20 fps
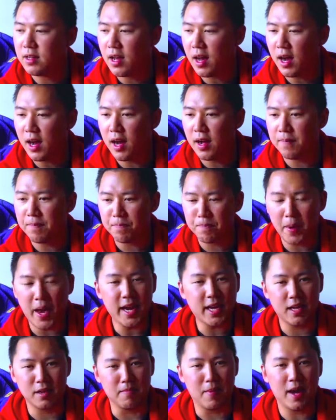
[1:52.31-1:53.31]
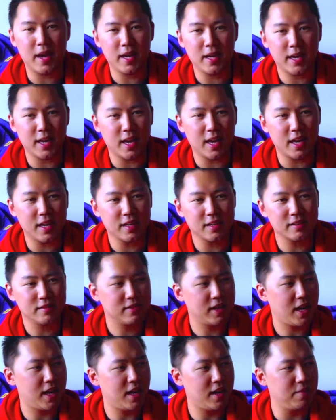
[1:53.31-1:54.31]
Back in my day,
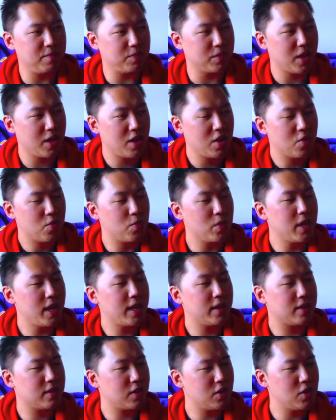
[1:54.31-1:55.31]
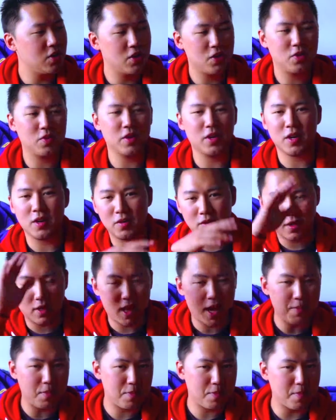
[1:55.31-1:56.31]
we had to go,
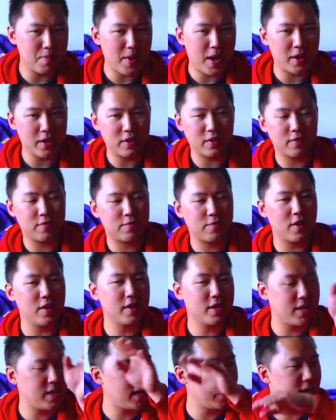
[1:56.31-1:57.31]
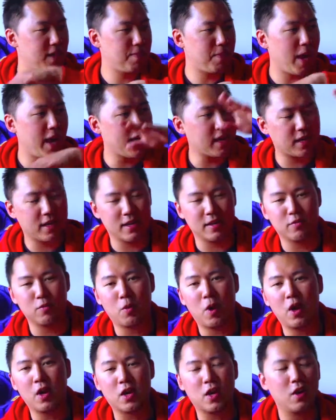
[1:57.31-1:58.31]
climb up a mountain front and back and
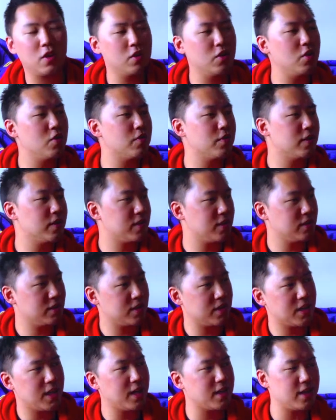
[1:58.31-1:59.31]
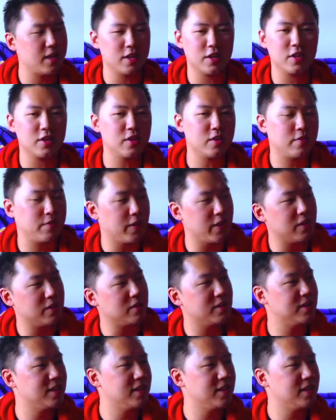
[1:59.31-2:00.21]
walk all over to get to Nerdville.